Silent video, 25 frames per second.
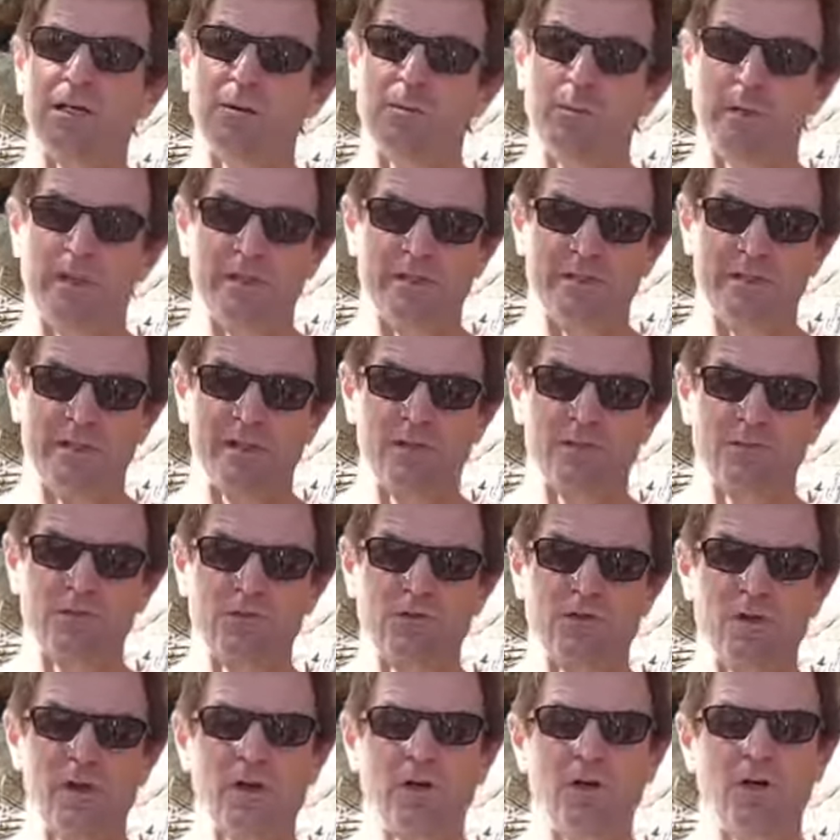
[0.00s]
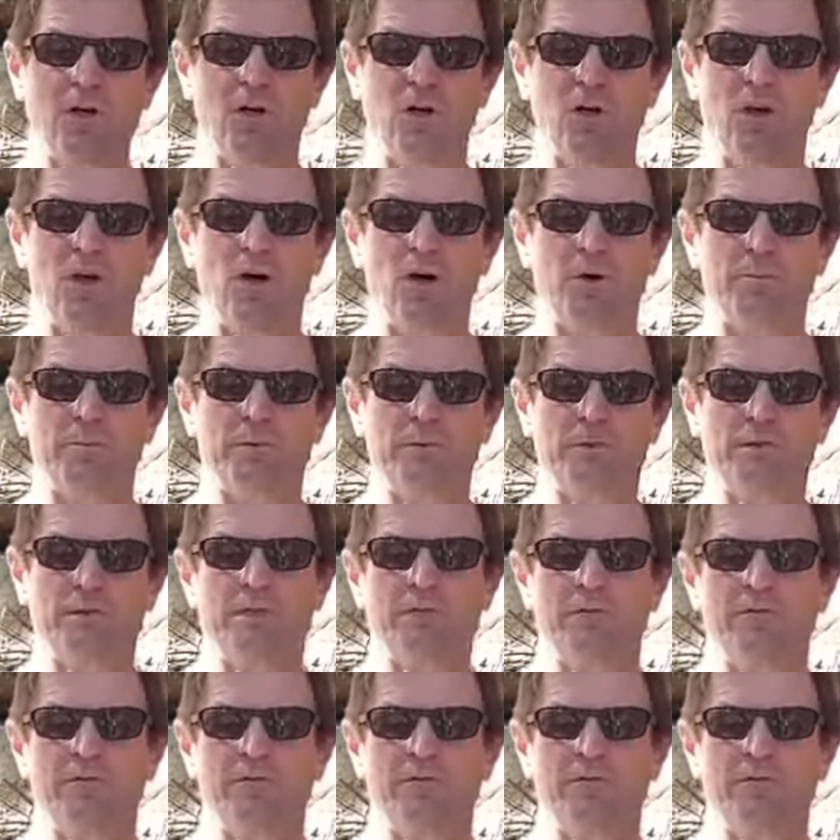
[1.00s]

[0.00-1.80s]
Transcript: being Telstra, Optus and